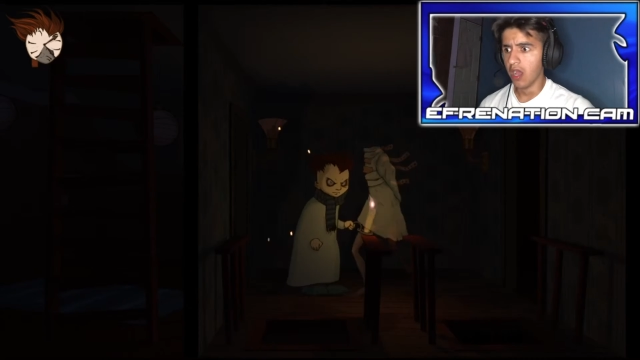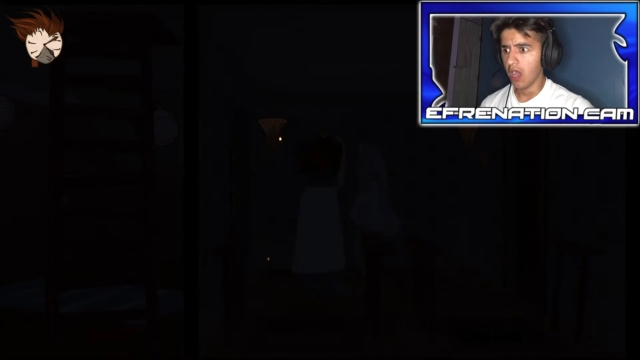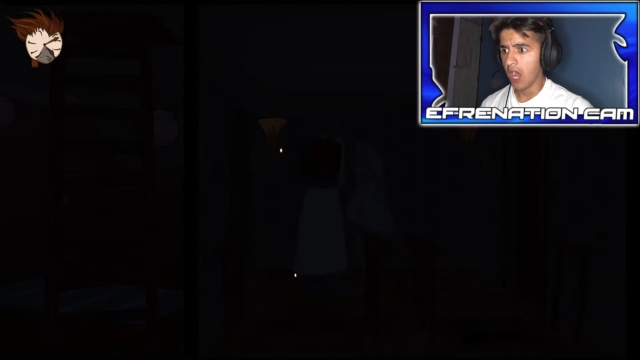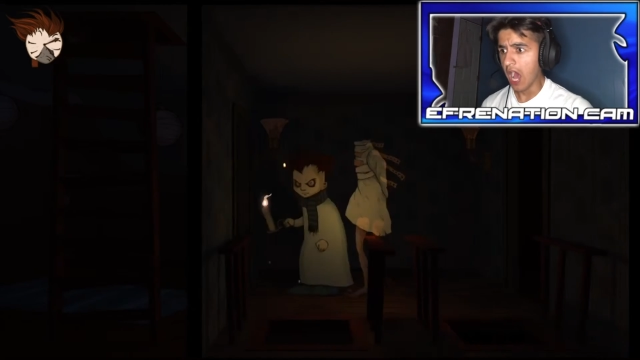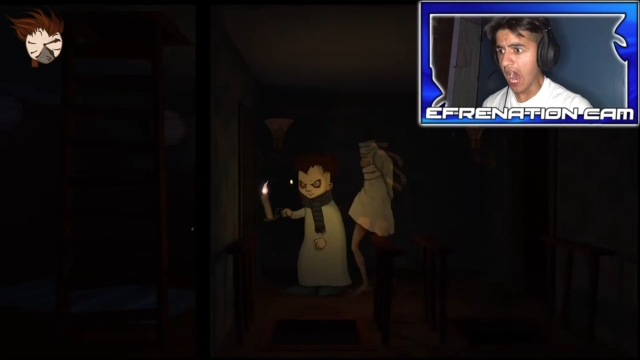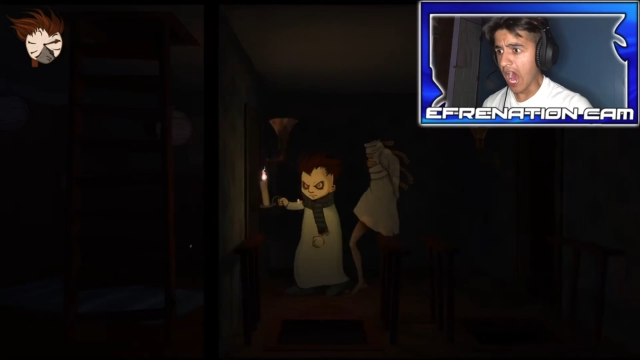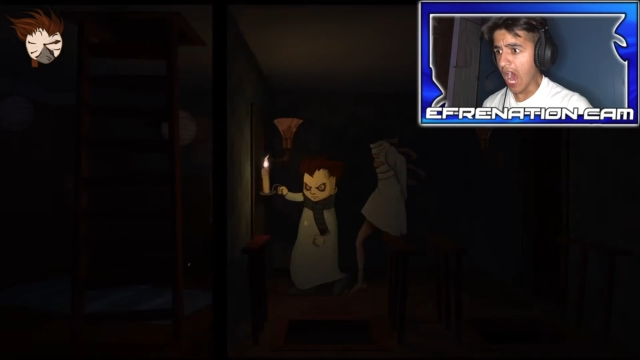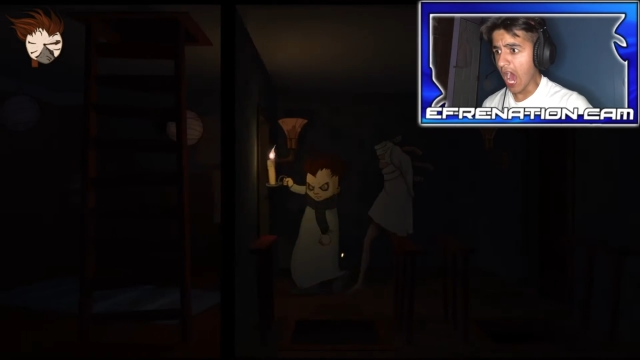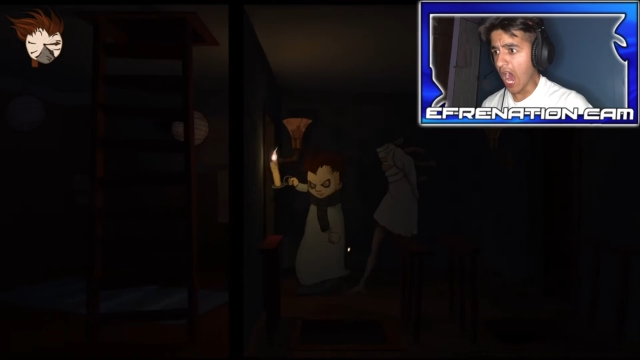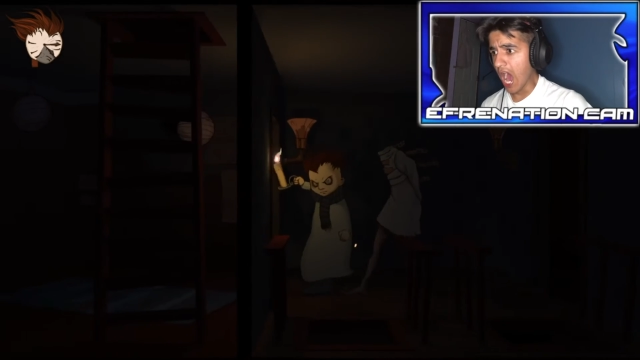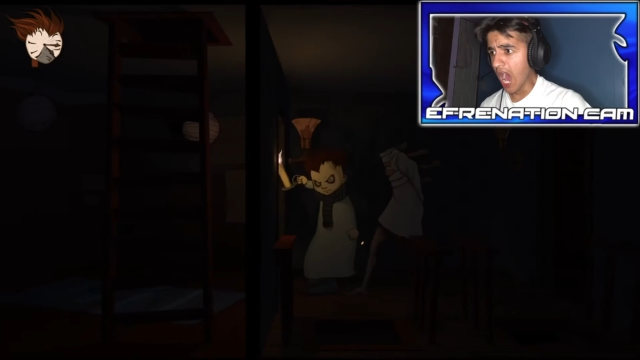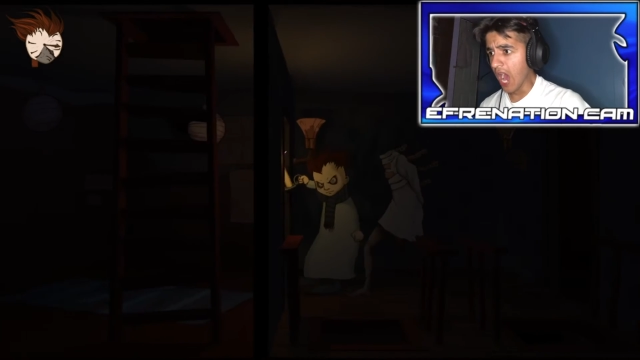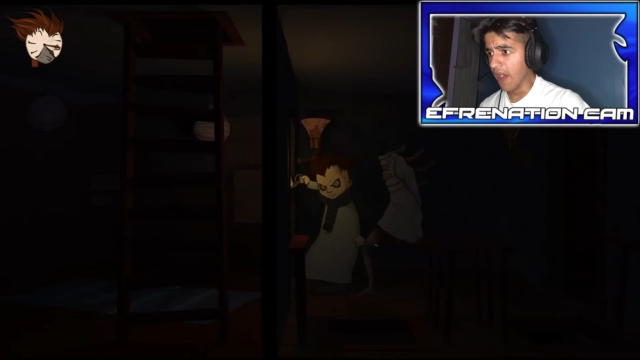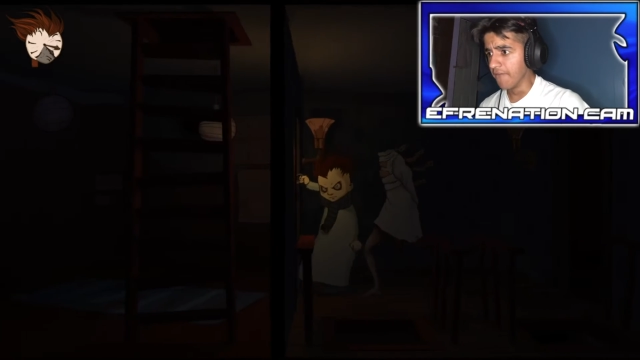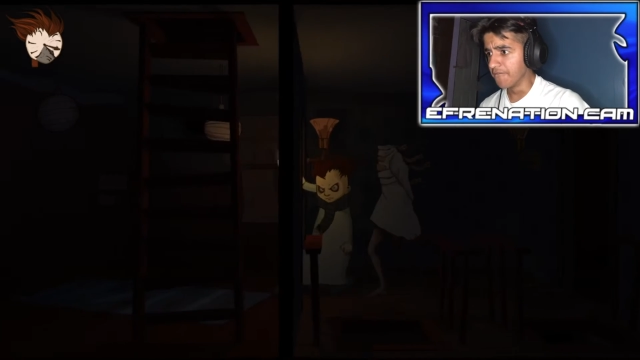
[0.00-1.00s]

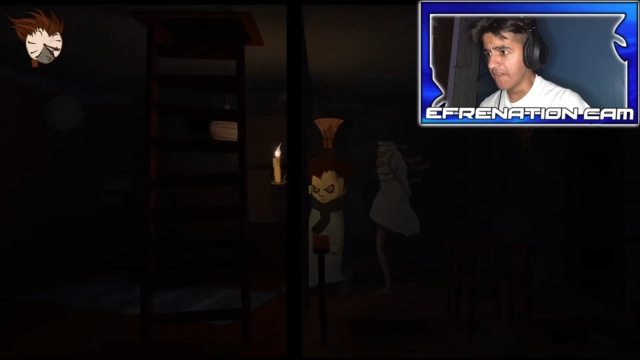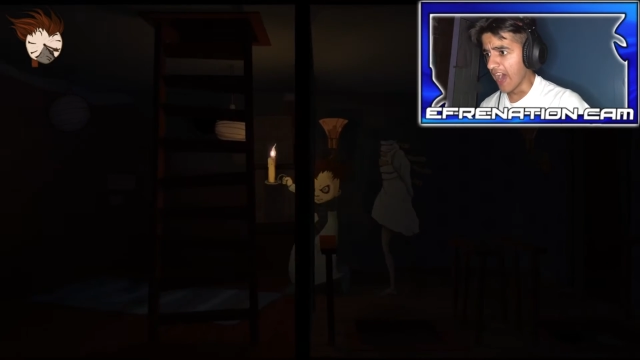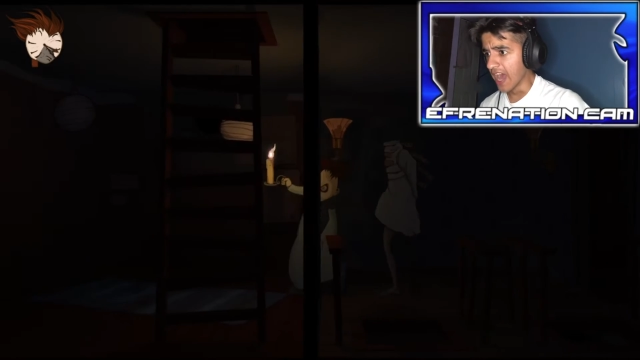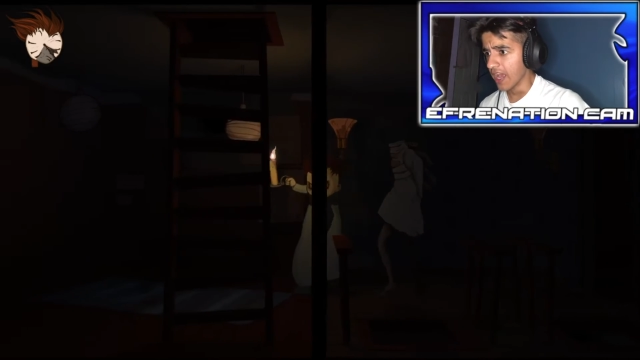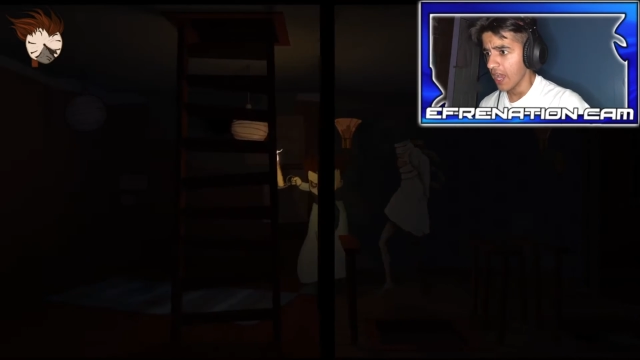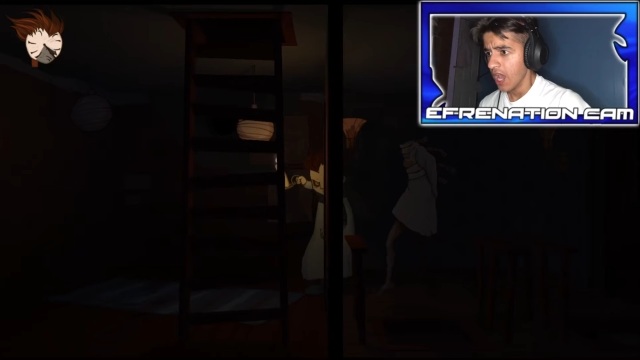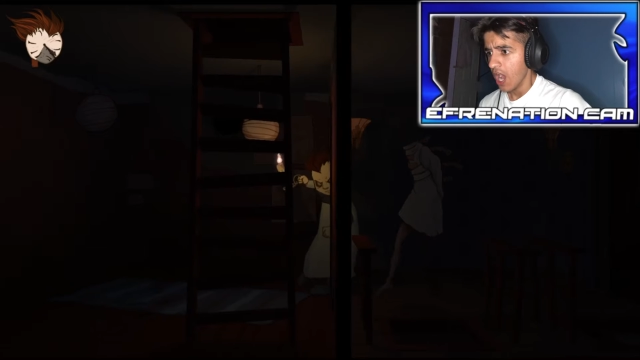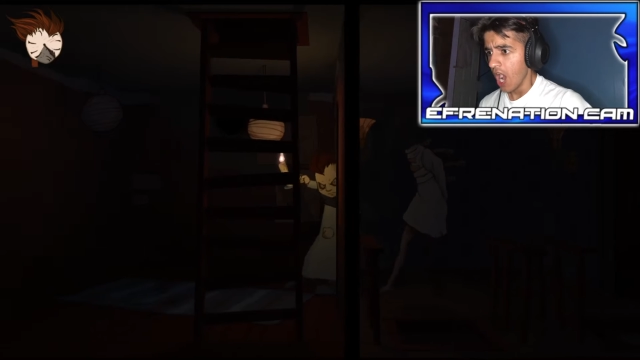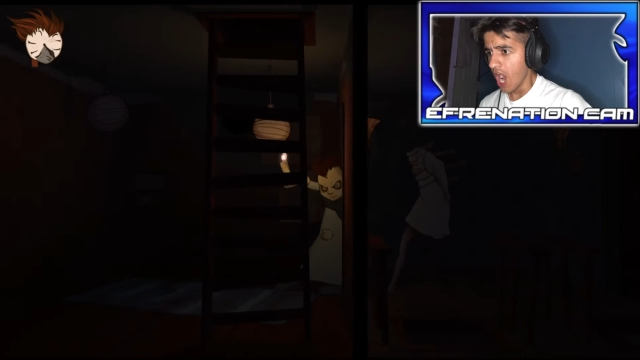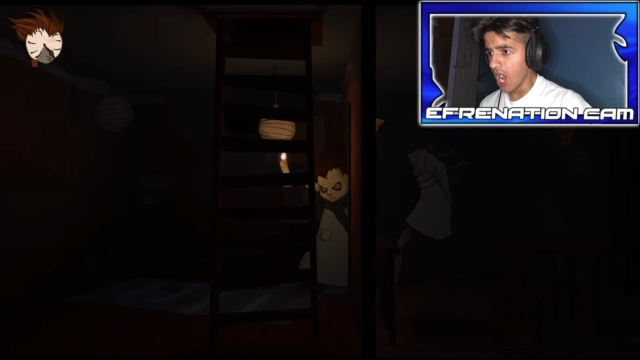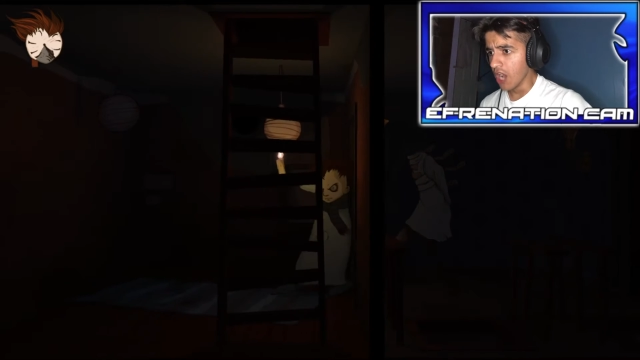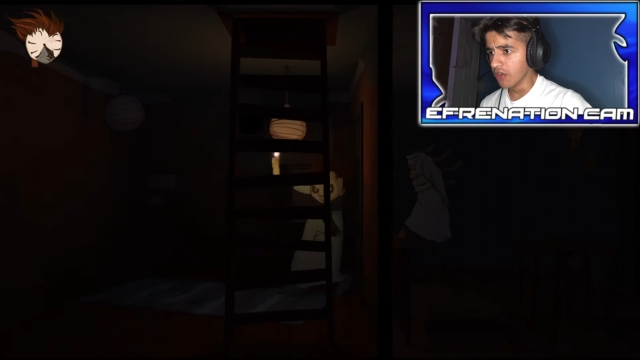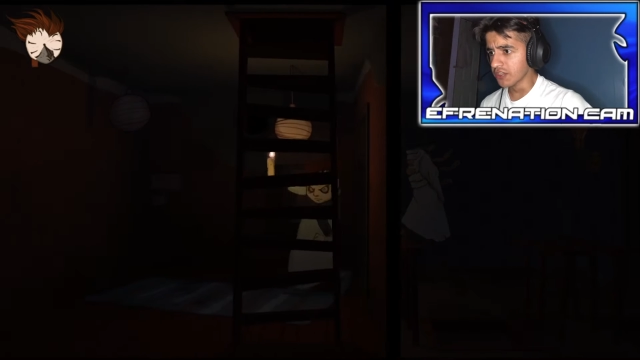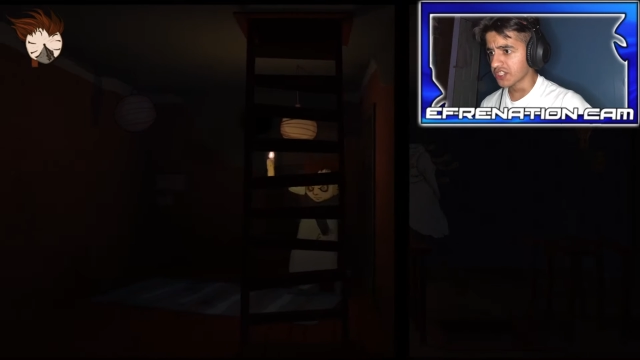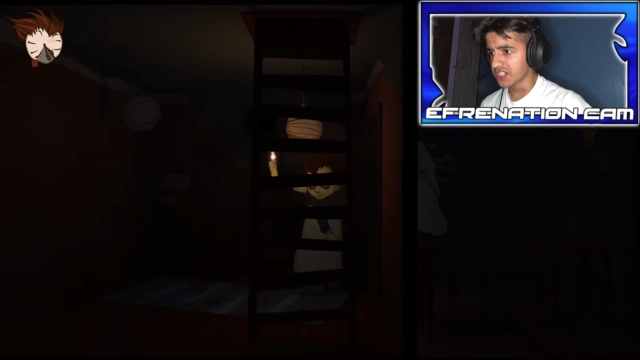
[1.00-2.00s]
Oh, fuck!
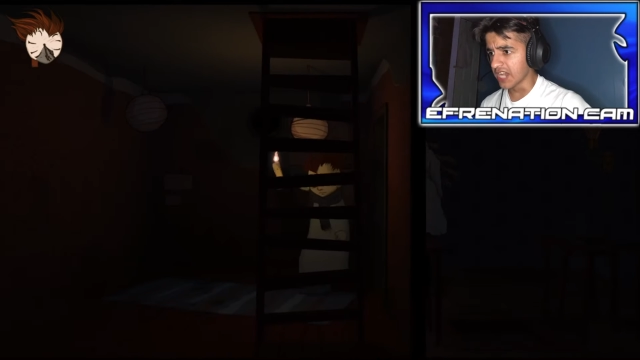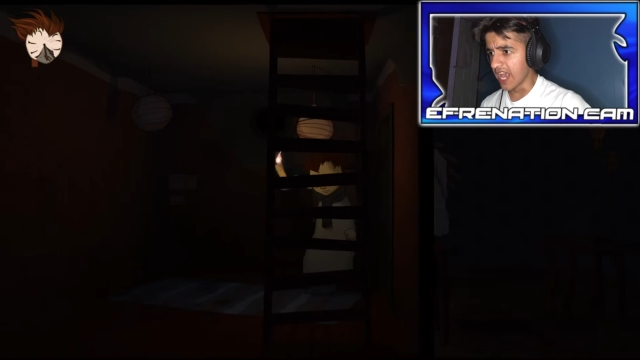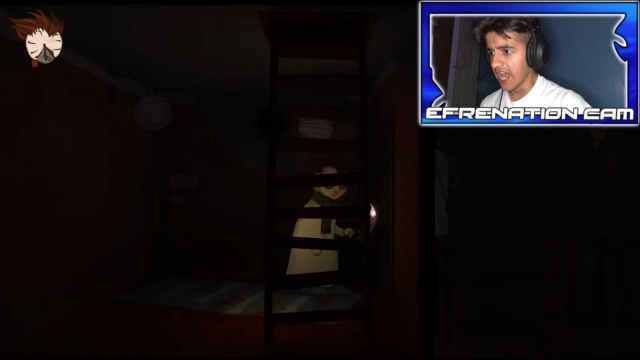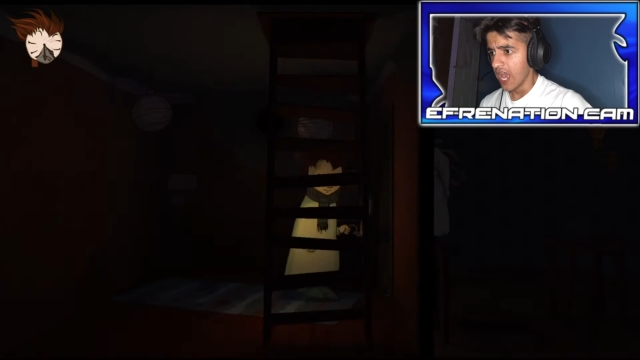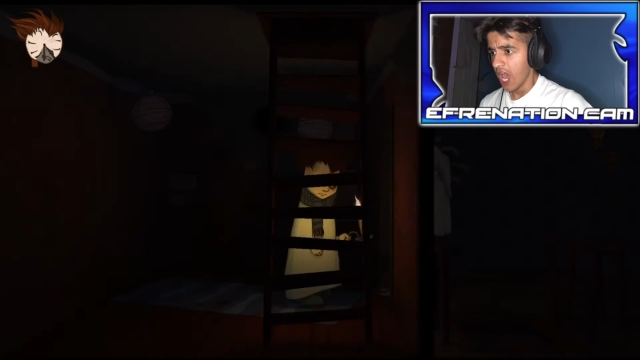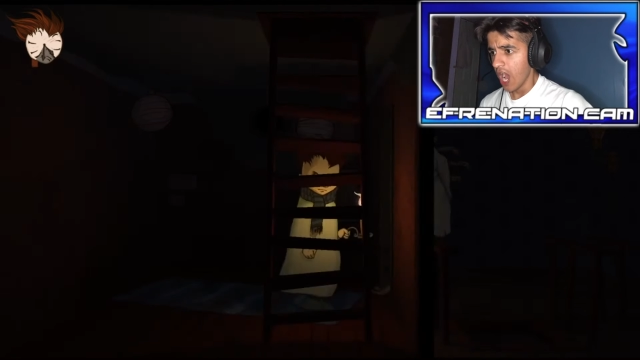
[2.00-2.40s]
Oh, shit!